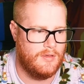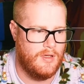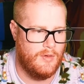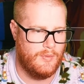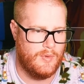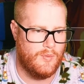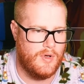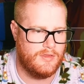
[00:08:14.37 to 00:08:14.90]
And
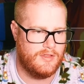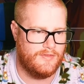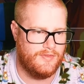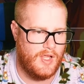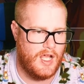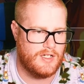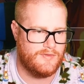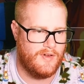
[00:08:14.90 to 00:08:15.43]
we want the
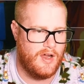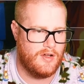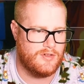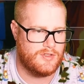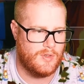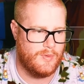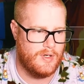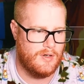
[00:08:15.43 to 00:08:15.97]
Flash Fire,
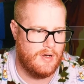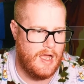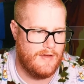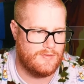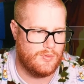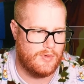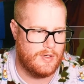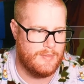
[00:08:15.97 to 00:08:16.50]
so we don't have
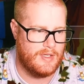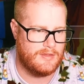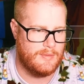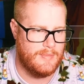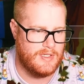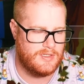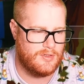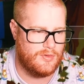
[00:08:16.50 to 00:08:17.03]
to worry about the
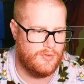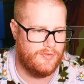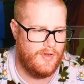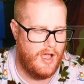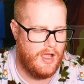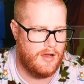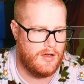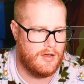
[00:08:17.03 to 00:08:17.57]
Mystical
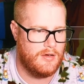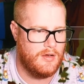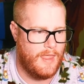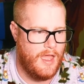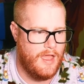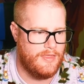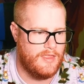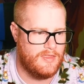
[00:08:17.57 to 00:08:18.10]
Fire.
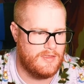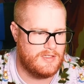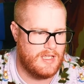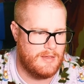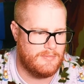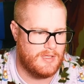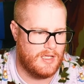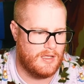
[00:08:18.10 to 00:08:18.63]
And then the
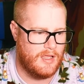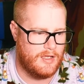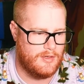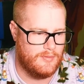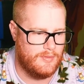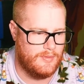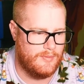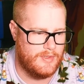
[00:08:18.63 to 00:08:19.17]
same thing, like
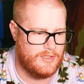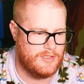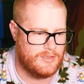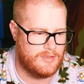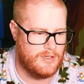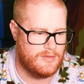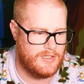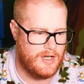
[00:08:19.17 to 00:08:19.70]
we just
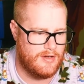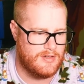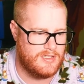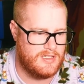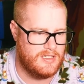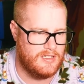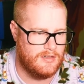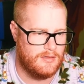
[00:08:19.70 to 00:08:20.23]
go Terra
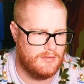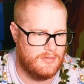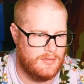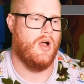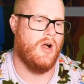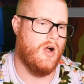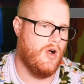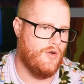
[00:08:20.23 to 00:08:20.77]
Steel.
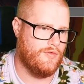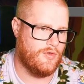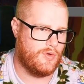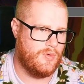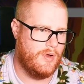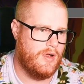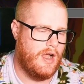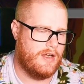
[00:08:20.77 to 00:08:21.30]

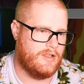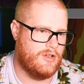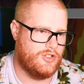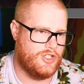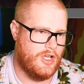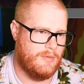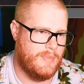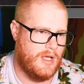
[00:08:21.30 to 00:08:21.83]
Overquill, I'd go
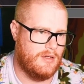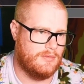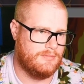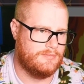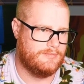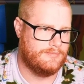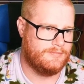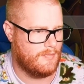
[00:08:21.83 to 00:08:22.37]
Shell Bell.
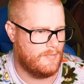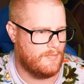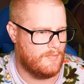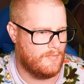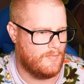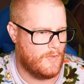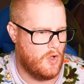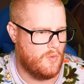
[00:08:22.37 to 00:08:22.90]

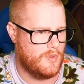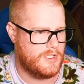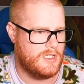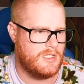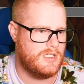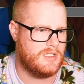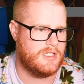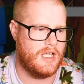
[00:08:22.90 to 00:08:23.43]
What does
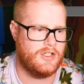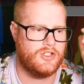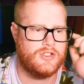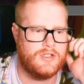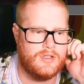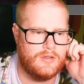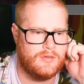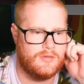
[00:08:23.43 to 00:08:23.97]
Stench
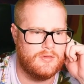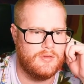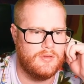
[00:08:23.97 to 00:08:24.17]
do?